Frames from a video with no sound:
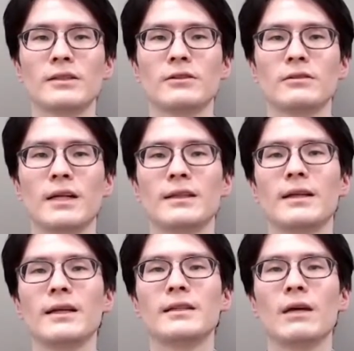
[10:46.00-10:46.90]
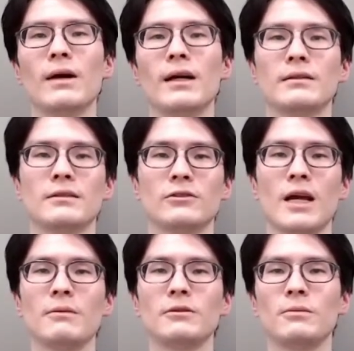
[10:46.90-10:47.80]
The reconstructed data
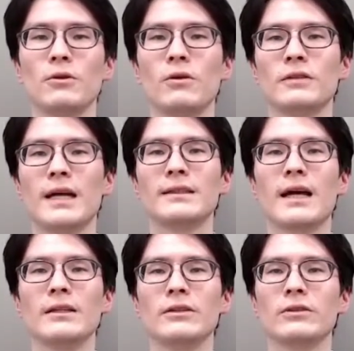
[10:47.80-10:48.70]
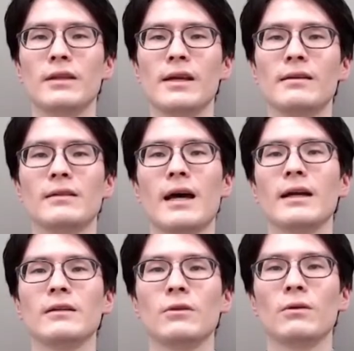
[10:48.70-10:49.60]
will be transferred
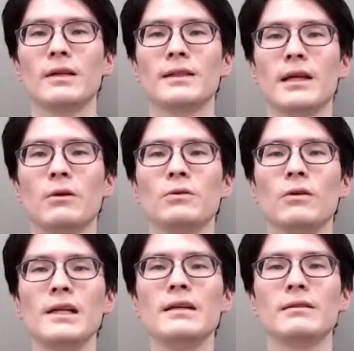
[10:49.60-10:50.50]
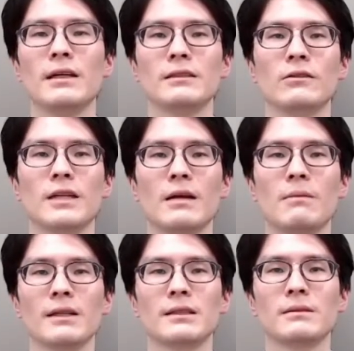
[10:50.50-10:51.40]
to the target data node
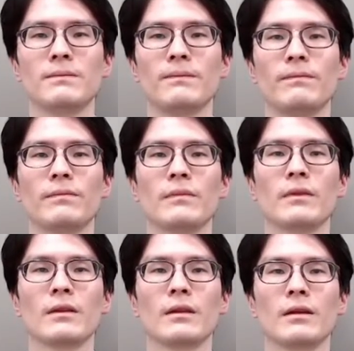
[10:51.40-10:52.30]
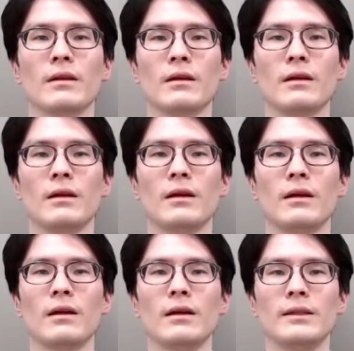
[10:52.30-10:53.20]
by the stripe block writer.
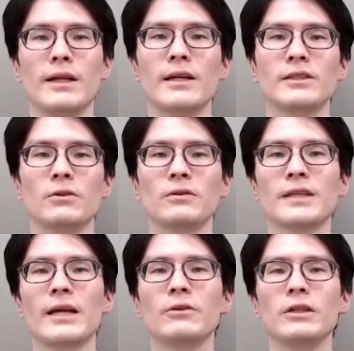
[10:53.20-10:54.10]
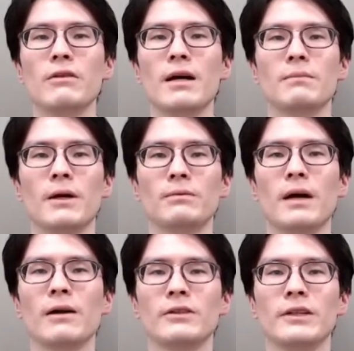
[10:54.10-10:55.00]
At the end of the
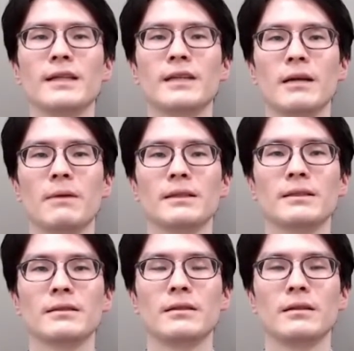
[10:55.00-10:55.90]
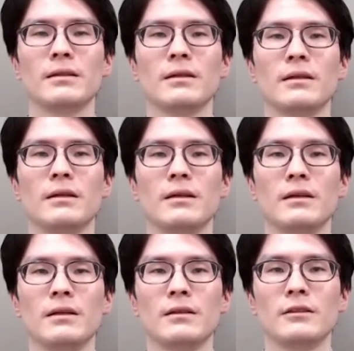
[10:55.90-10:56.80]
iteration, the buffer is
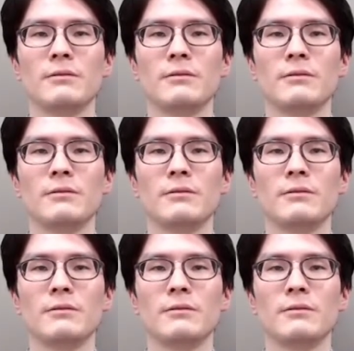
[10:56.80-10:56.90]
cleared.